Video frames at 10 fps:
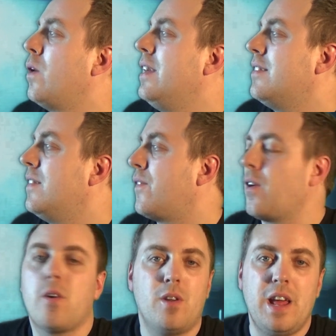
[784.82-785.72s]
reason for
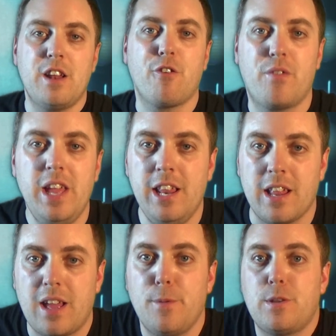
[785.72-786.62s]
her to intervene.
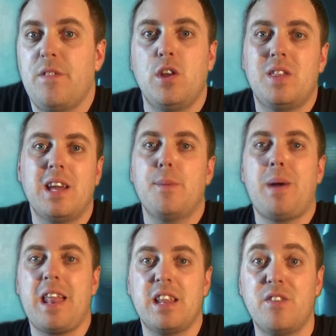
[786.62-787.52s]
Again, if you think
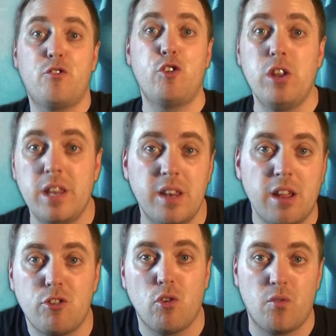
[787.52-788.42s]
about it, if she didn't
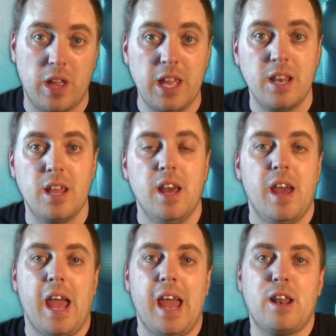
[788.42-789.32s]
intervene
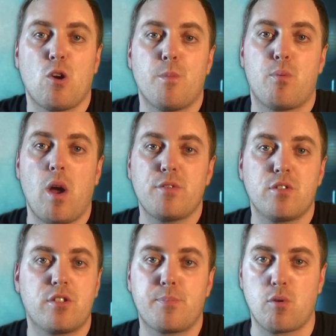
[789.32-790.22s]
and her
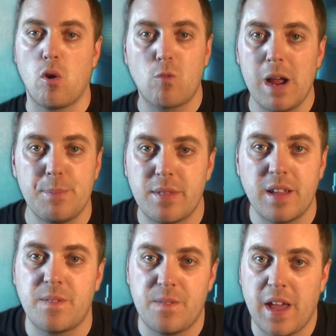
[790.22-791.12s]
brother's program
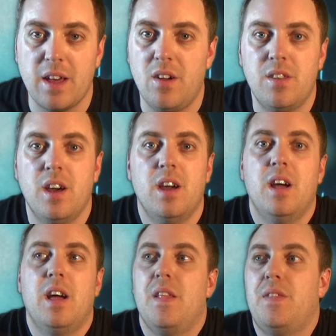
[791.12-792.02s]
thing failed,
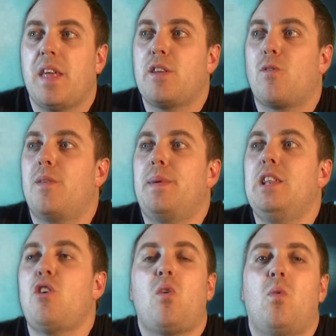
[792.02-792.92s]
then there would be
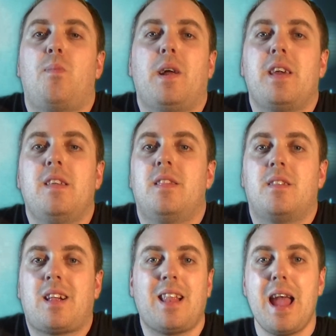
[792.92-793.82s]

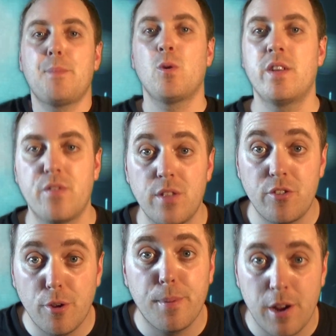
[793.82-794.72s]
nobody clamoring for the
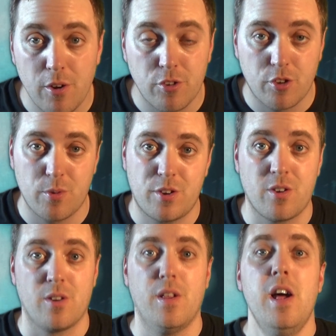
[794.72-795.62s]
superheroes to
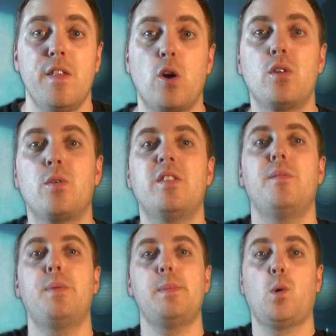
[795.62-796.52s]
return. The only
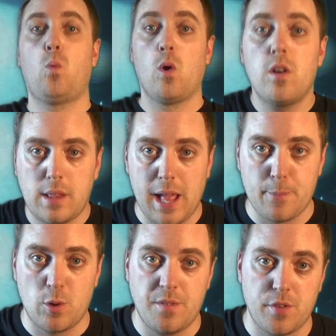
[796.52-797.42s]
reason people were
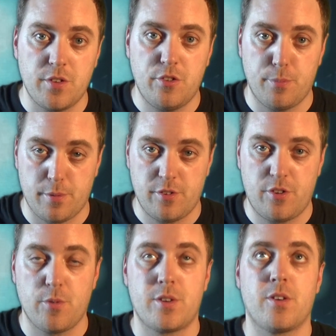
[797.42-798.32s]
clamoring for the superheroes
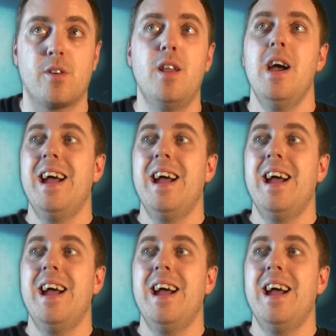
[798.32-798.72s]
to return